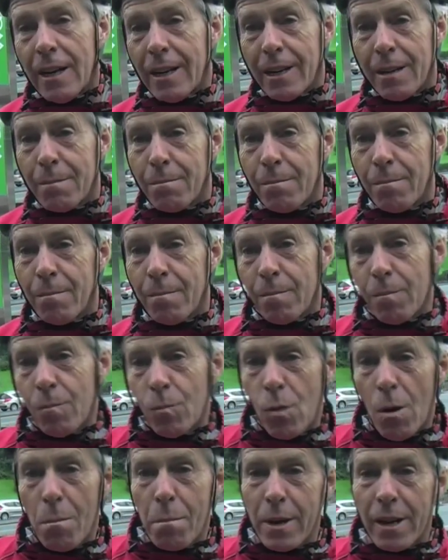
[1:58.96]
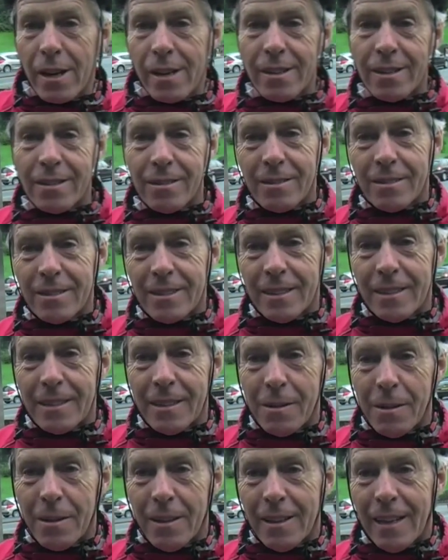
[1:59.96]
and I'm 1 minute
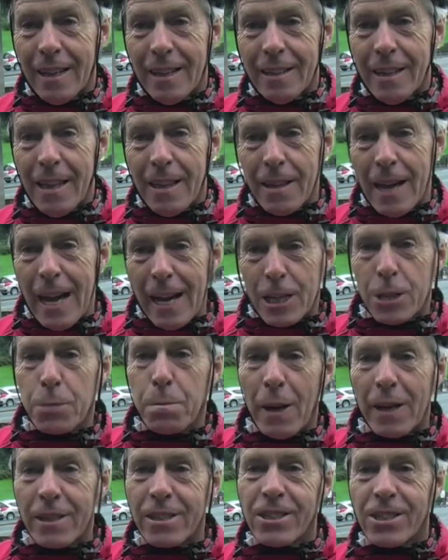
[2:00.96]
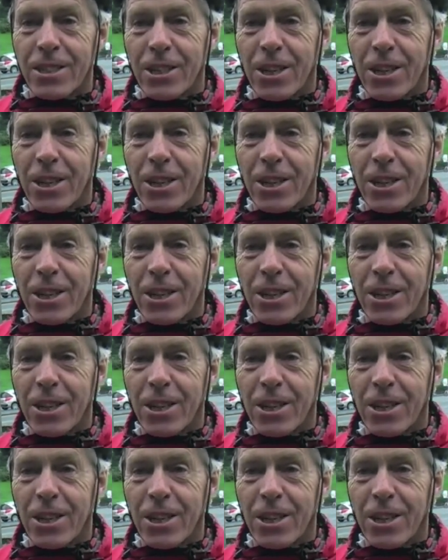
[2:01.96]
expecting to